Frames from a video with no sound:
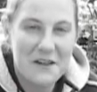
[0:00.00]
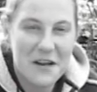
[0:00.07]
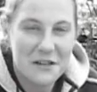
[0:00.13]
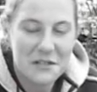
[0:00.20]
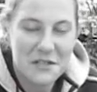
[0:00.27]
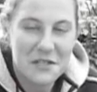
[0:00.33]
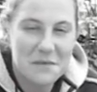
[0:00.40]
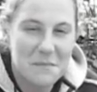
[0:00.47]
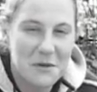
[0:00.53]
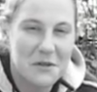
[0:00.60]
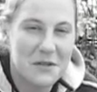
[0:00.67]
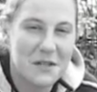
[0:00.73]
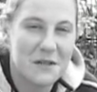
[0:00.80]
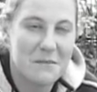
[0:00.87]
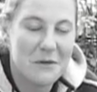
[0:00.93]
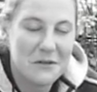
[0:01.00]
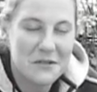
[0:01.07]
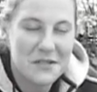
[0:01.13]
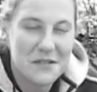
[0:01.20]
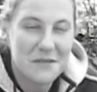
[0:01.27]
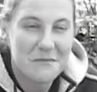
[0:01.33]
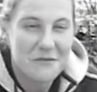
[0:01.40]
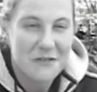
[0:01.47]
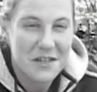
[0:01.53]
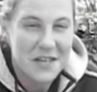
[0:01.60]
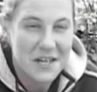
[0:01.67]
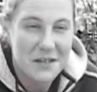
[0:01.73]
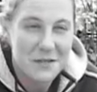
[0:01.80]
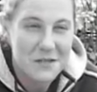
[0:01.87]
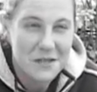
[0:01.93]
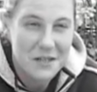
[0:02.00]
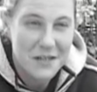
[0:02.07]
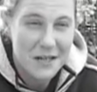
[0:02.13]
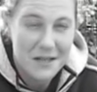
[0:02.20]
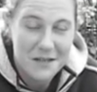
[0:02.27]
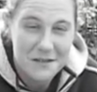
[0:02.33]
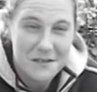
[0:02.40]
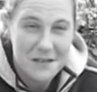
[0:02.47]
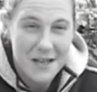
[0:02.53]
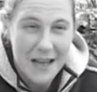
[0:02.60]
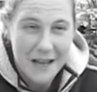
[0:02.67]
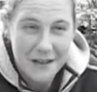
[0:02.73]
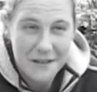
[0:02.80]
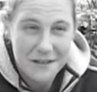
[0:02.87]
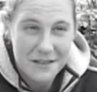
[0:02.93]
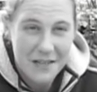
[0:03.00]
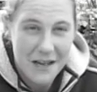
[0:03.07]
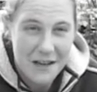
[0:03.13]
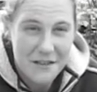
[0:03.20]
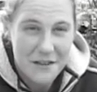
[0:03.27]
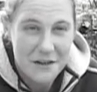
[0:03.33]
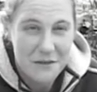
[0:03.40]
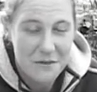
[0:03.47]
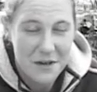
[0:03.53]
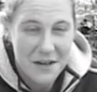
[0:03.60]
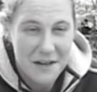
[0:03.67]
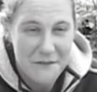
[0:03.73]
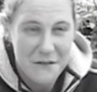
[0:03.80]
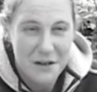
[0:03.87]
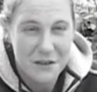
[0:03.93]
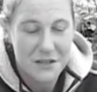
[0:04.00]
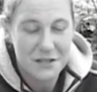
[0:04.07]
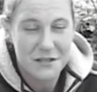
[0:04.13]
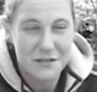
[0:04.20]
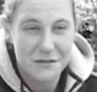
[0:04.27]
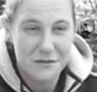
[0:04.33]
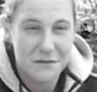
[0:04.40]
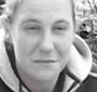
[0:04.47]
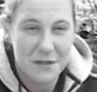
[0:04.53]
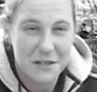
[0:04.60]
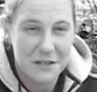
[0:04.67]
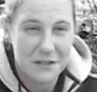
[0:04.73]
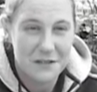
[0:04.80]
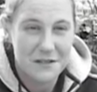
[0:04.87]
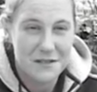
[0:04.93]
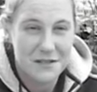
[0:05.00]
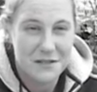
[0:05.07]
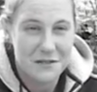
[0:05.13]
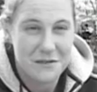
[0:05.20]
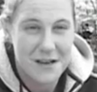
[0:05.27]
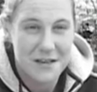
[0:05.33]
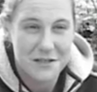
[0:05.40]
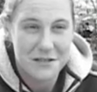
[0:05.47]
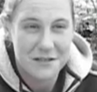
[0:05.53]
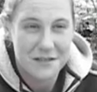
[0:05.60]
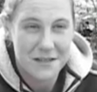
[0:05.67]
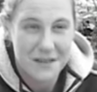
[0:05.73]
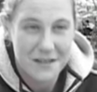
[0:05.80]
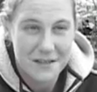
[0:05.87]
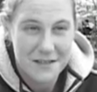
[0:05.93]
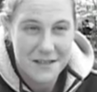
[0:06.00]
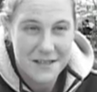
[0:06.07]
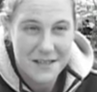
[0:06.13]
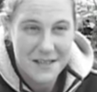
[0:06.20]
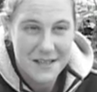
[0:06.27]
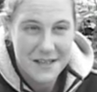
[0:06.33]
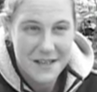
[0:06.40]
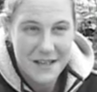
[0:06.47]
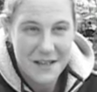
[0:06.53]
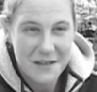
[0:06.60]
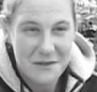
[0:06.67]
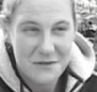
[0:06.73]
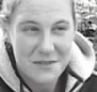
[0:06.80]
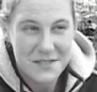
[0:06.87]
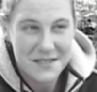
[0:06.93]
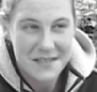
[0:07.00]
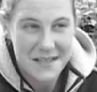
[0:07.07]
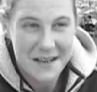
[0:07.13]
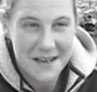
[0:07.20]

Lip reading: actually spoken to most of them for years and years, and they don't want to have anything to do with my current situation. It was